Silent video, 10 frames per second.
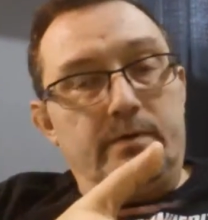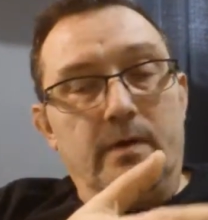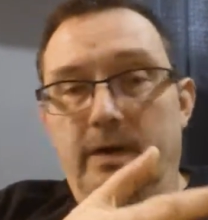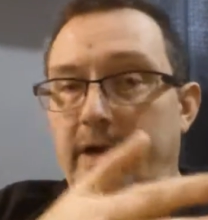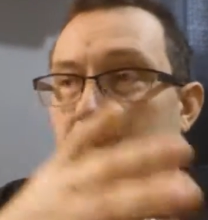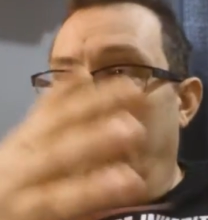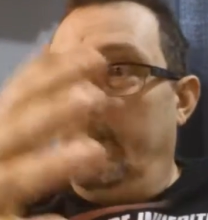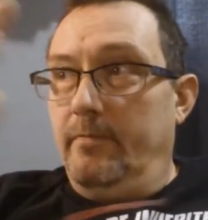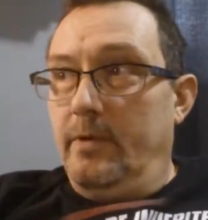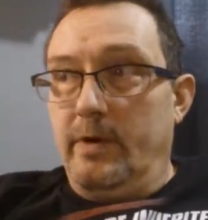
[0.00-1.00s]
It's going to
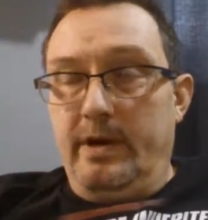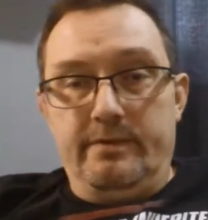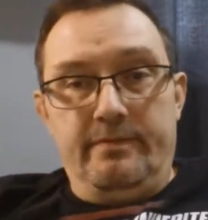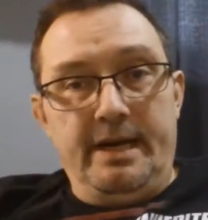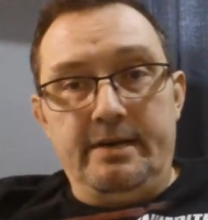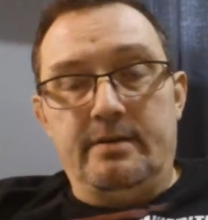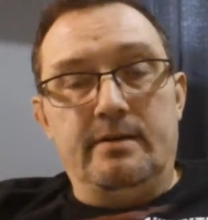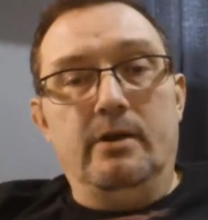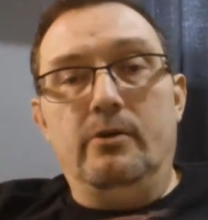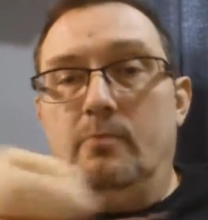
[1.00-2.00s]
help the
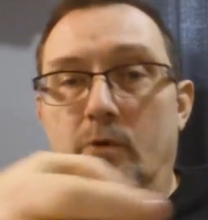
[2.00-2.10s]
reservation too.